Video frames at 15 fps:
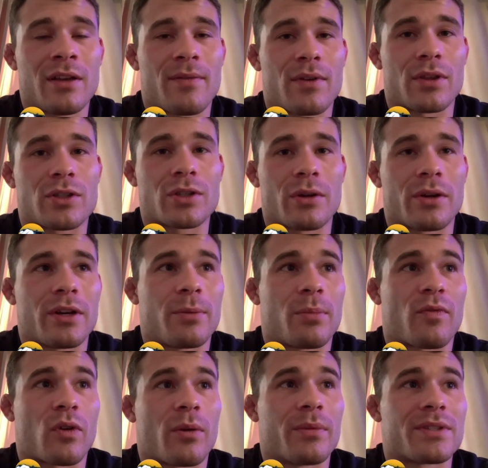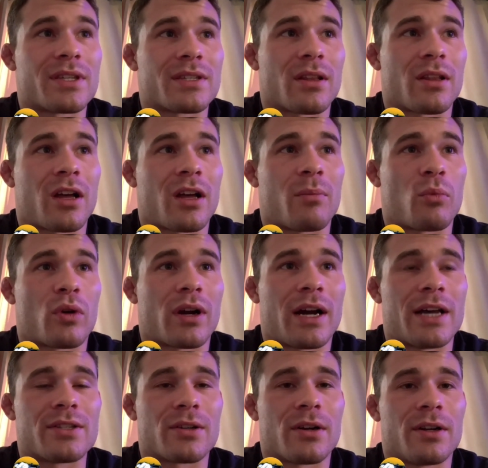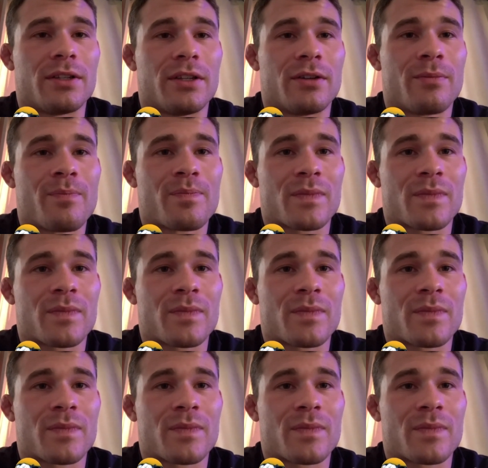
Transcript: you show good performances, a lot more eyes are on you.